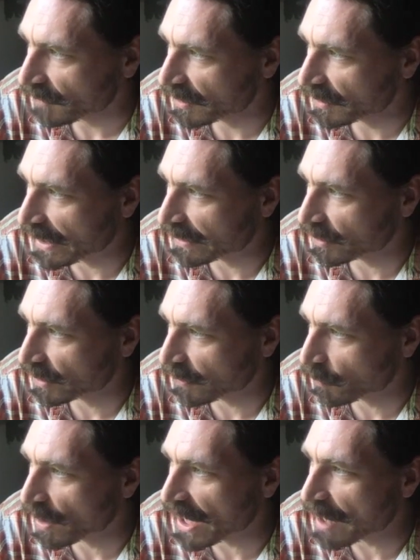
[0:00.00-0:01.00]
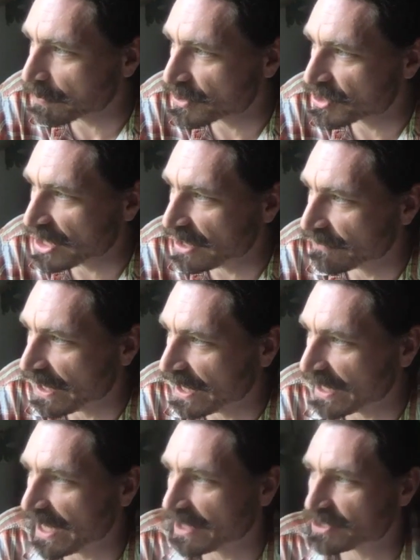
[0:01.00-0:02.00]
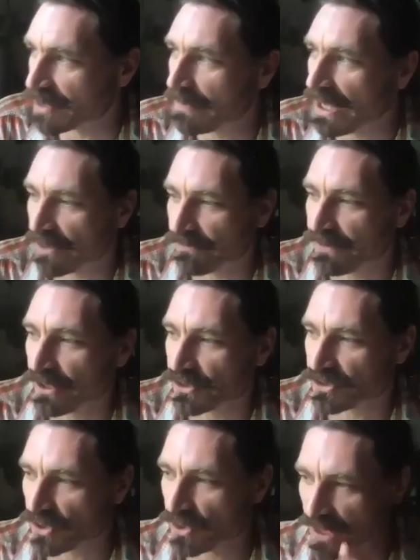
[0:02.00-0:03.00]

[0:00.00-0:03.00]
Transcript: like what I perceive, and to me it feels